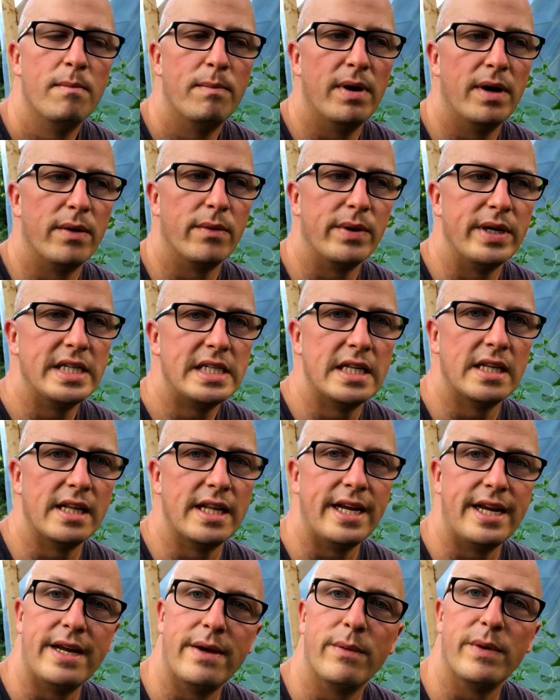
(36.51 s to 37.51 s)
But
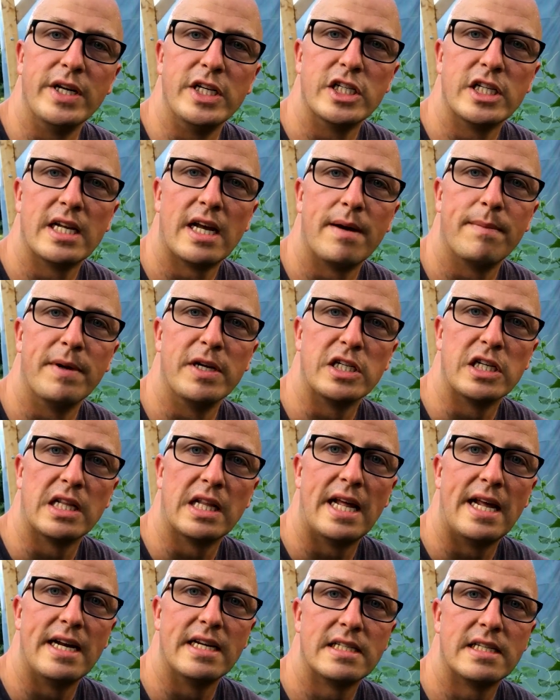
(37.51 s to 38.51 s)
recently we just had a bunch
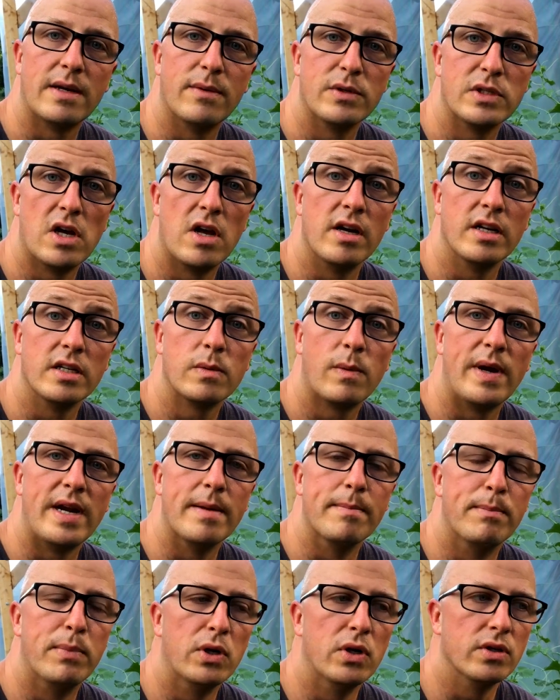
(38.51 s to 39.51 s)
of lettuce that was on its way
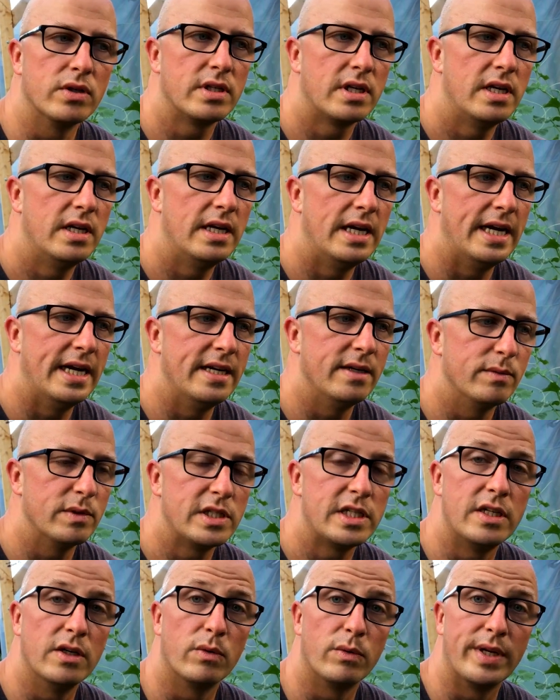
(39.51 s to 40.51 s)
to bolt and
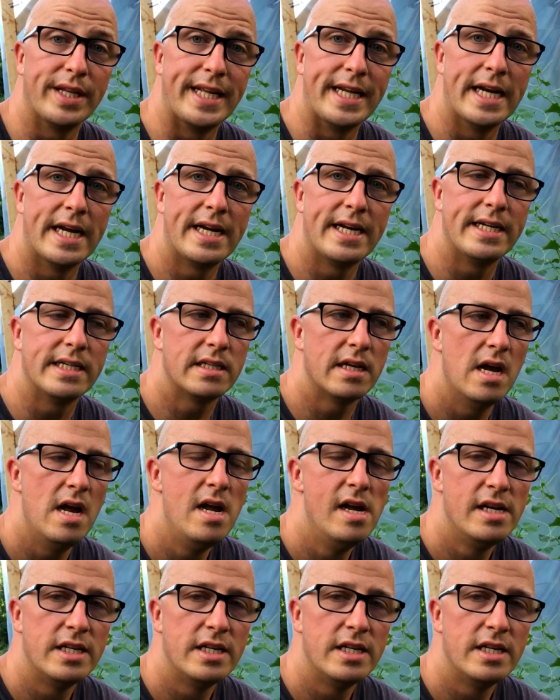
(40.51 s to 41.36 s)
was still really nice.